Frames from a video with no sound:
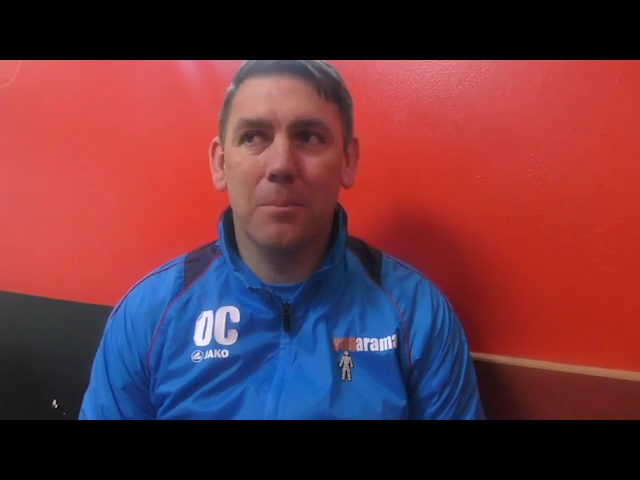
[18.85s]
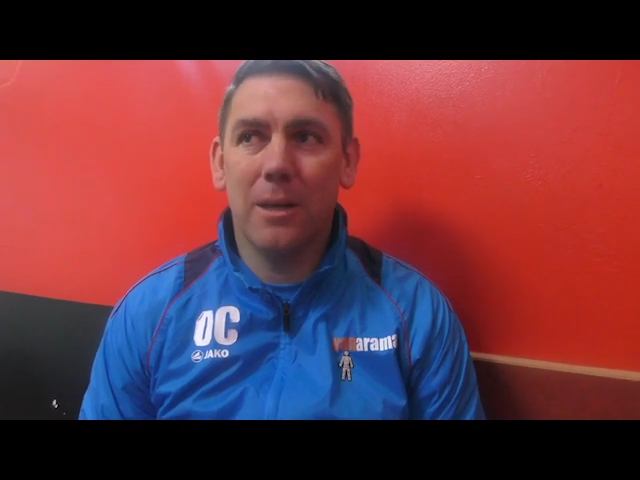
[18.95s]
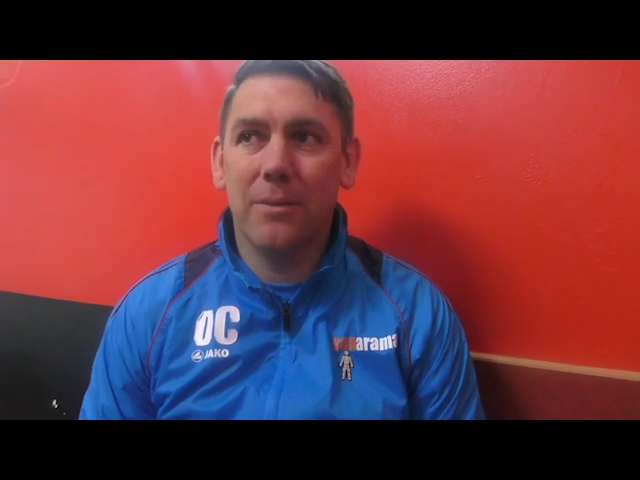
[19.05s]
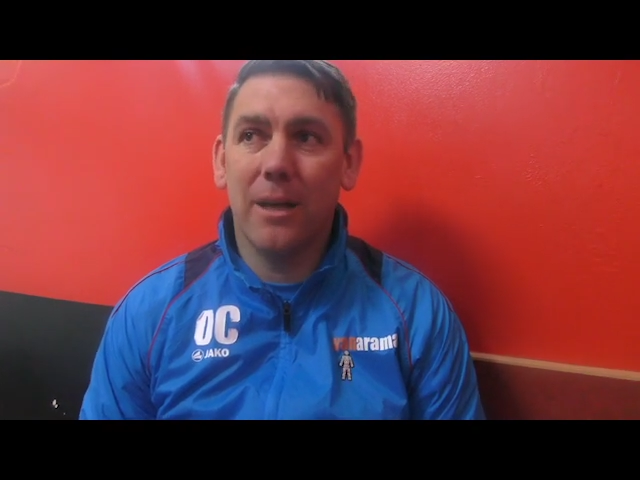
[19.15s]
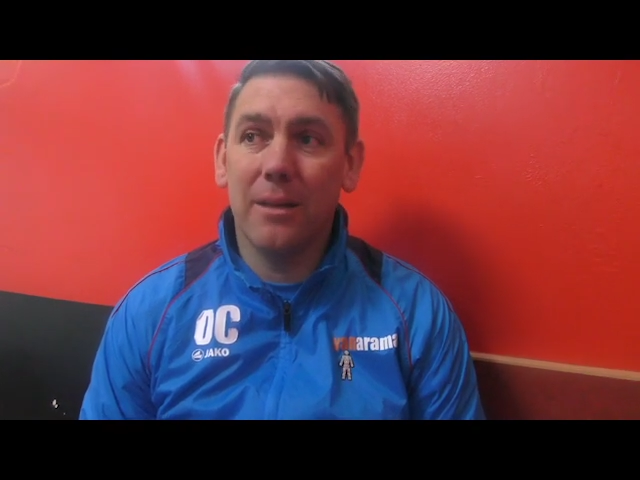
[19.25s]

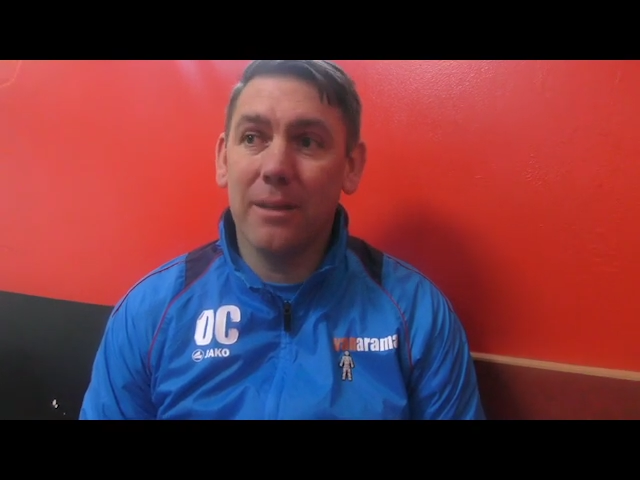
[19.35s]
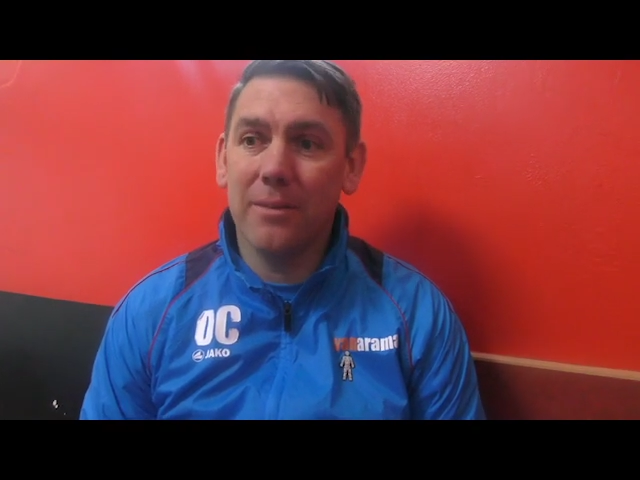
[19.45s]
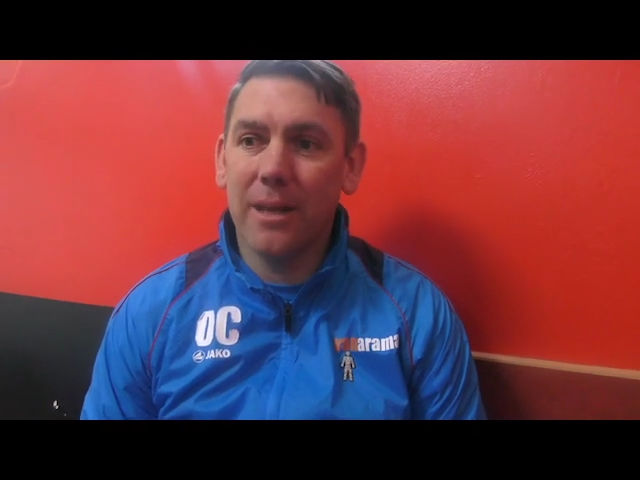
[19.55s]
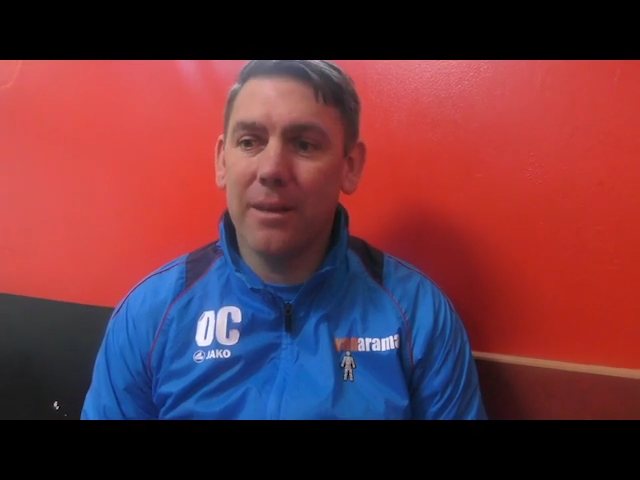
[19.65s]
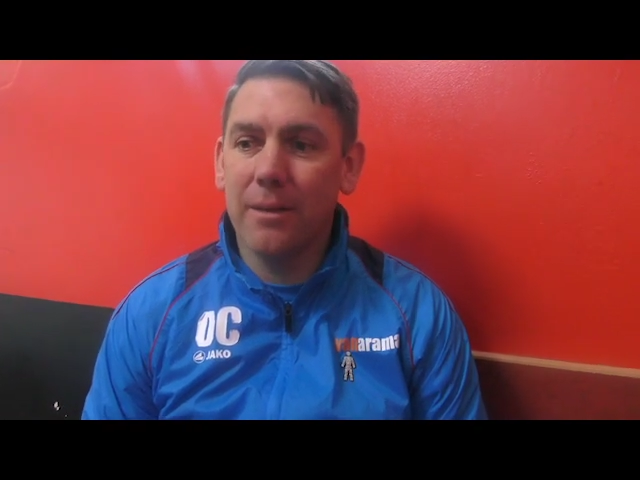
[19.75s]
and
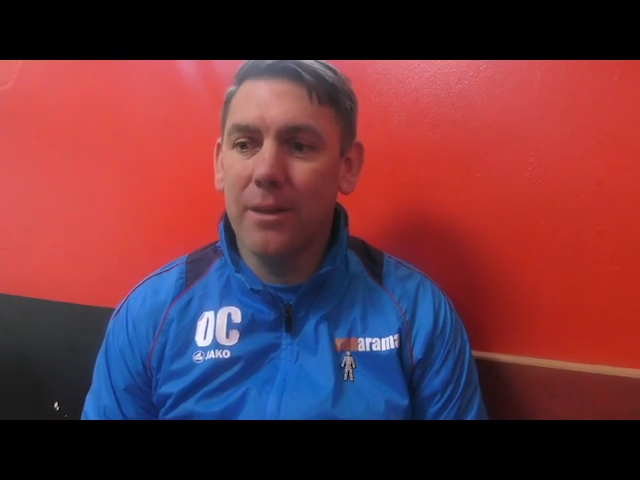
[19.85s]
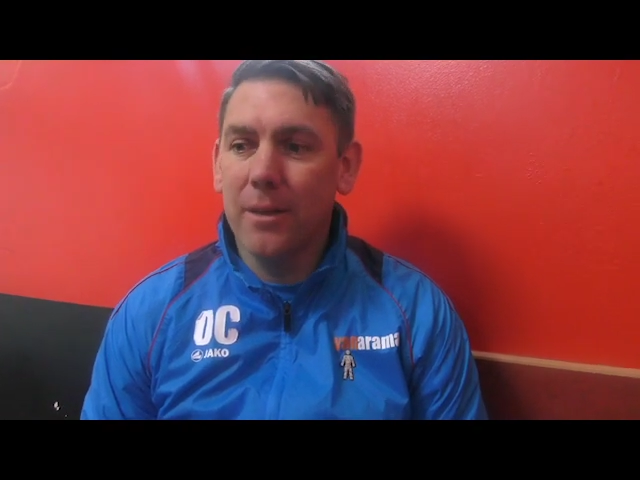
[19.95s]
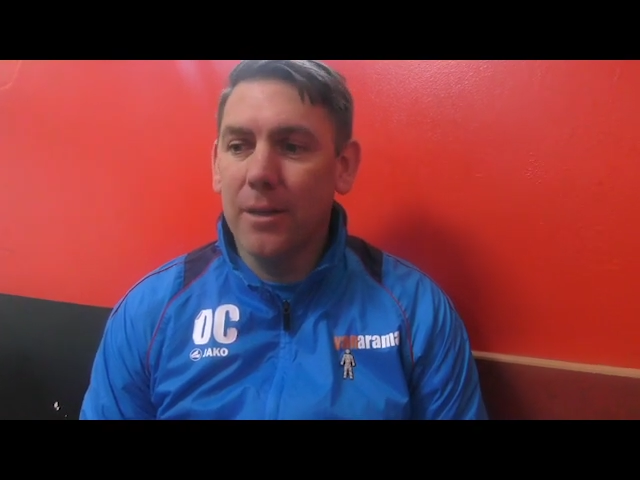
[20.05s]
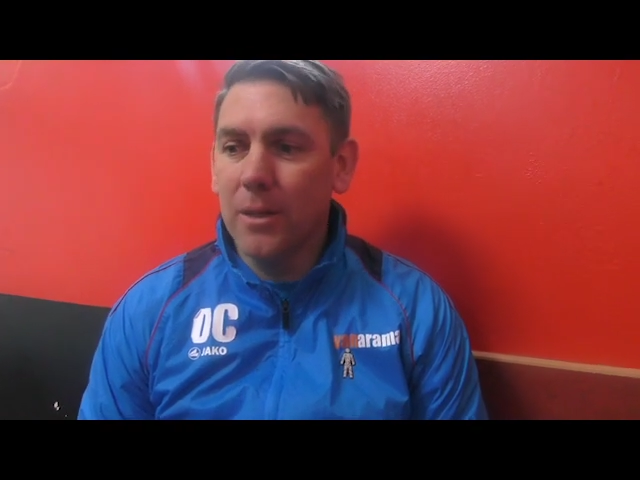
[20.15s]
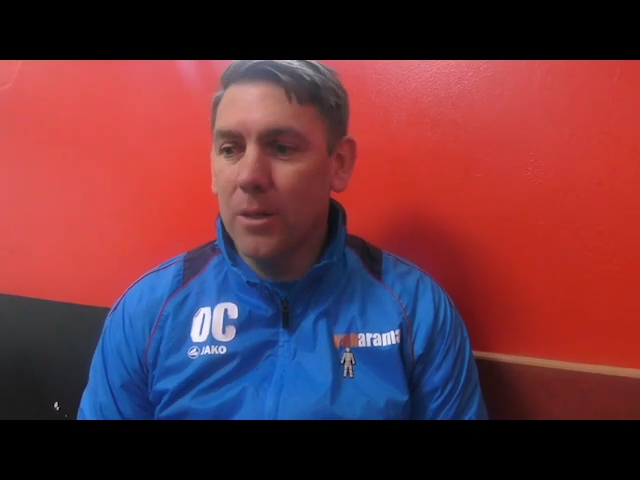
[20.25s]
then
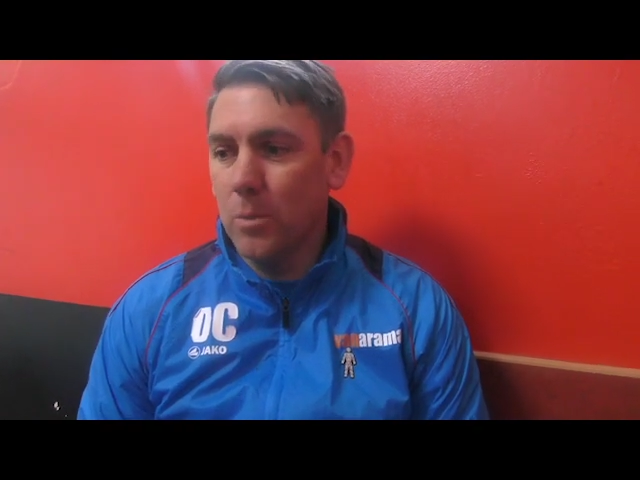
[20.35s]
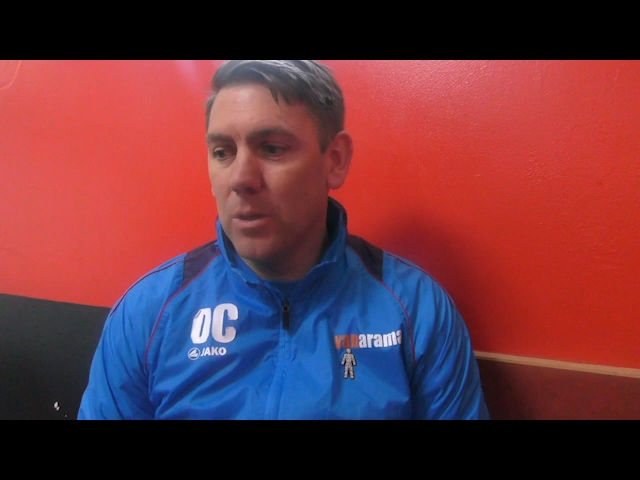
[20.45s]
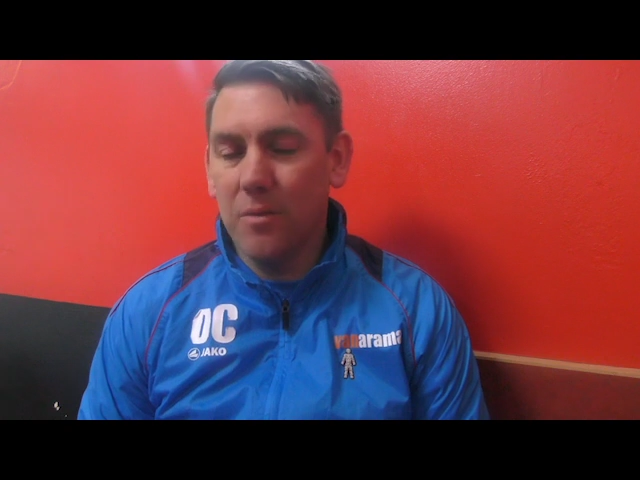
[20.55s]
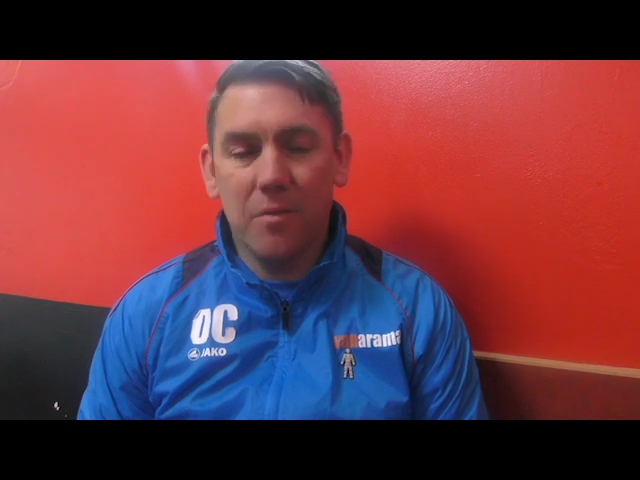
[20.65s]
we'll have a